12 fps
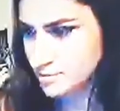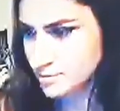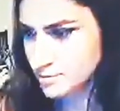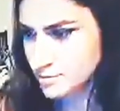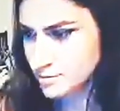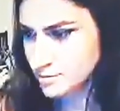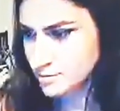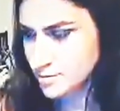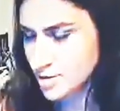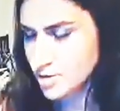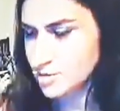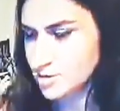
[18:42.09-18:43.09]
This
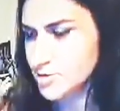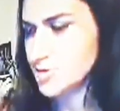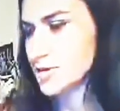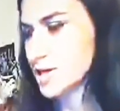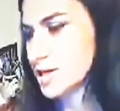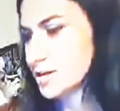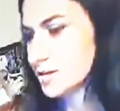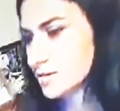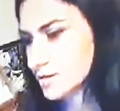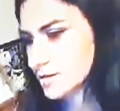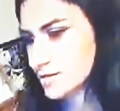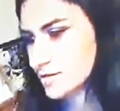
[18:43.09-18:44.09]
morning I didn't have a work
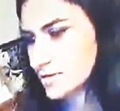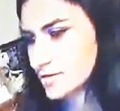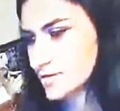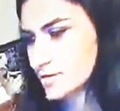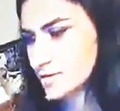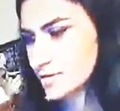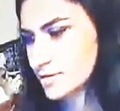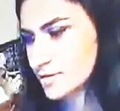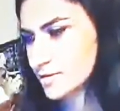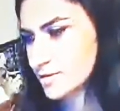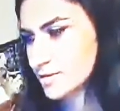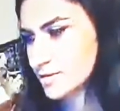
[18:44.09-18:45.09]
practice. Yesterday I didn't
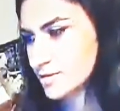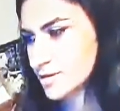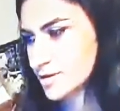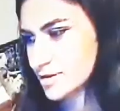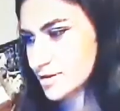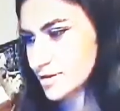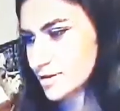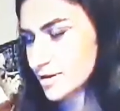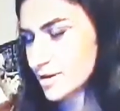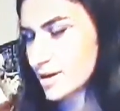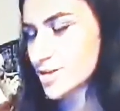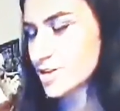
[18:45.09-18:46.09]
have a work practice.
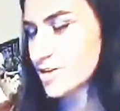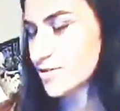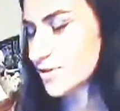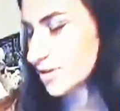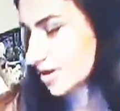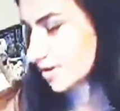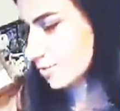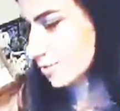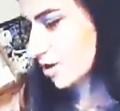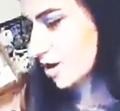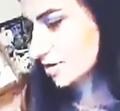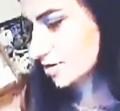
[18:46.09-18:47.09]
Now I've got a work
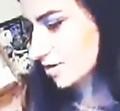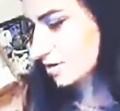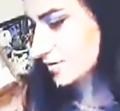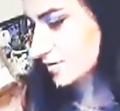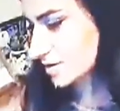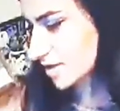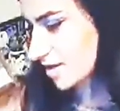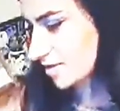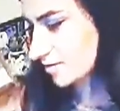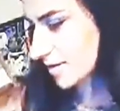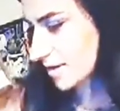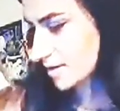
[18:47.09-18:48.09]
practice. You know what's
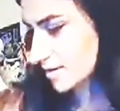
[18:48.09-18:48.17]
happening?